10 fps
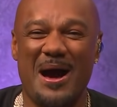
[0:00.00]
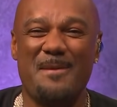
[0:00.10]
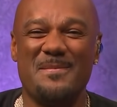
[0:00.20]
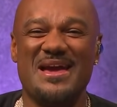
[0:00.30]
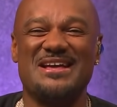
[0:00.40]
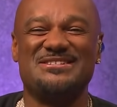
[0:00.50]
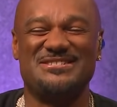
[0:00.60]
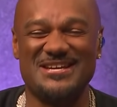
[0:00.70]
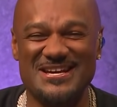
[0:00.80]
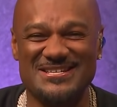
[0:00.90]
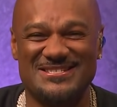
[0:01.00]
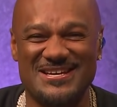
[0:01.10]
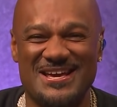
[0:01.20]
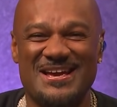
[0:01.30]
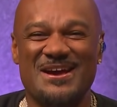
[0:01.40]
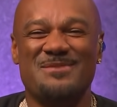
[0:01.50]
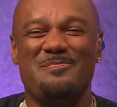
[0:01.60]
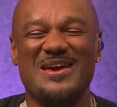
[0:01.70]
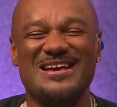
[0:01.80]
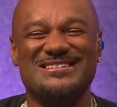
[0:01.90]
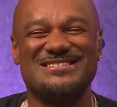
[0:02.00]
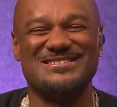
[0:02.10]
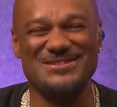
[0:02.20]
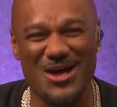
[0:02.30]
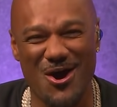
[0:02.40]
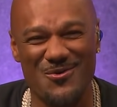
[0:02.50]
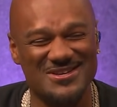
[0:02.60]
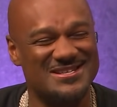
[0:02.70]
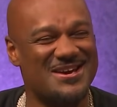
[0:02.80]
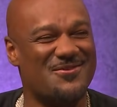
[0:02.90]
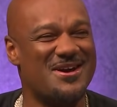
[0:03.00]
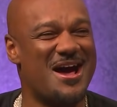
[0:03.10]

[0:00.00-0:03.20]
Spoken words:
my man Jeezy. Big Snow is here. What